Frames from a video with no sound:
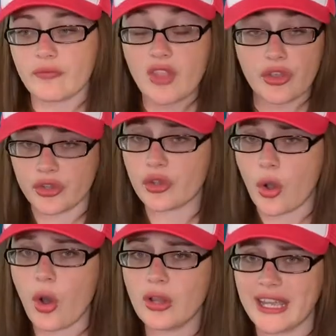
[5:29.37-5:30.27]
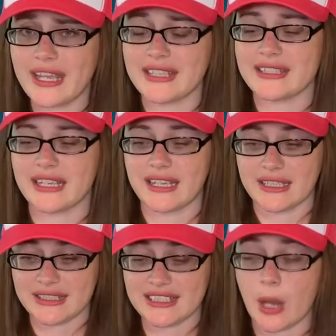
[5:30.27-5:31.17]
the goal is
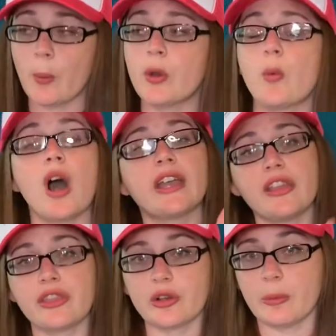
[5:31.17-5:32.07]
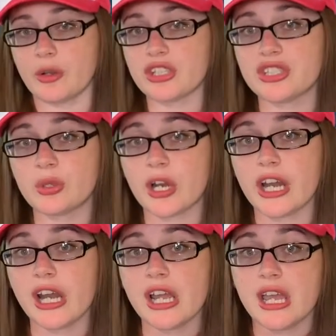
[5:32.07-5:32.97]
someone walking through a
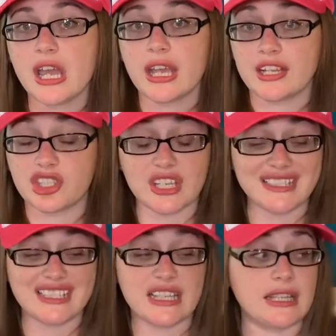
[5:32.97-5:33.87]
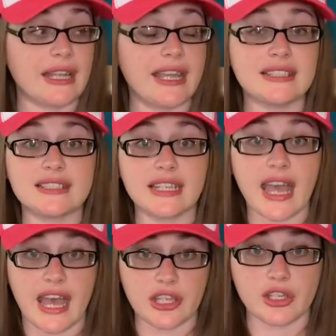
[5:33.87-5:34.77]
bookstore, just glancing
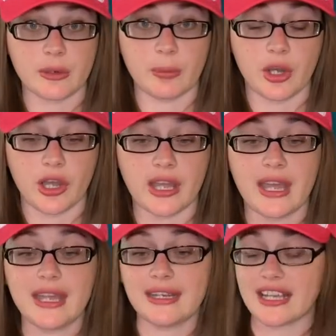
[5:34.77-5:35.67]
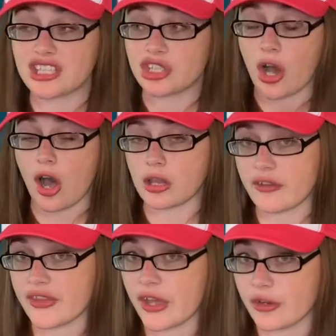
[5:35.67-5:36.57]
at your book, next to all
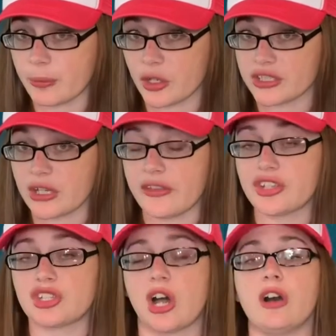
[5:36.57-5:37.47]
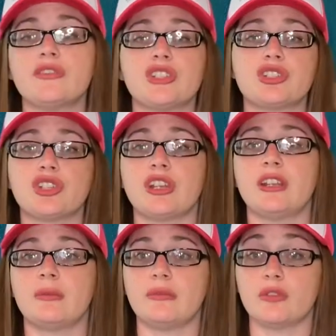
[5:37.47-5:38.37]
of the other books on the shelves
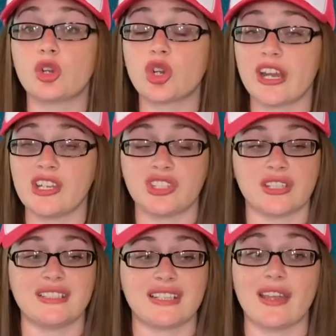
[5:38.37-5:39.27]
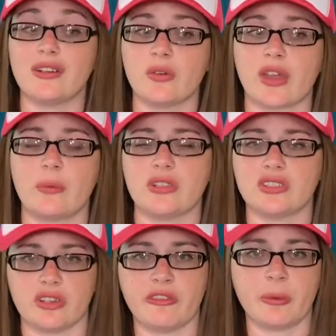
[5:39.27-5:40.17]
shouldn't cringe and say, oh, that one's
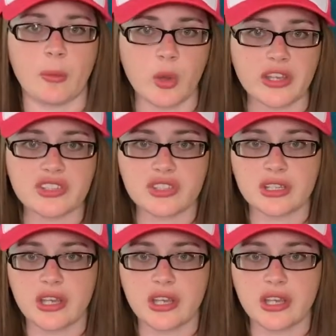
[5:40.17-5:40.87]
self-published.